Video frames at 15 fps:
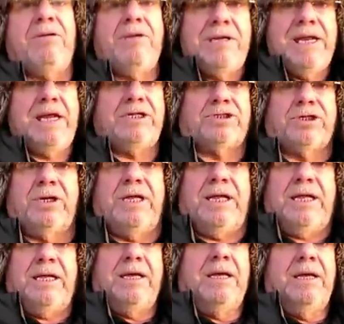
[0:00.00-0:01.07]

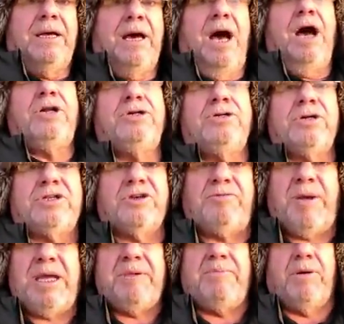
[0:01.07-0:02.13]
literally hundreds of
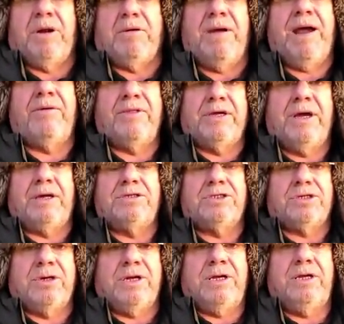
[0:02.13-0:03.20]
people around the
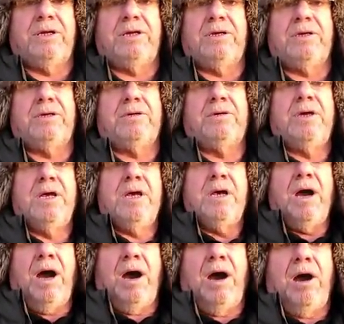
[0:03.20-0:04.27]
country who
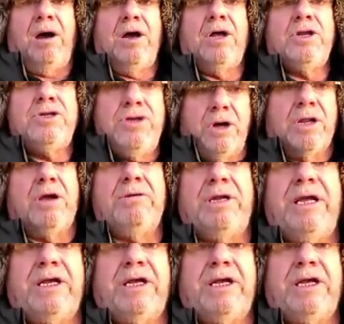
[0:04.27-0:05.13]
are not only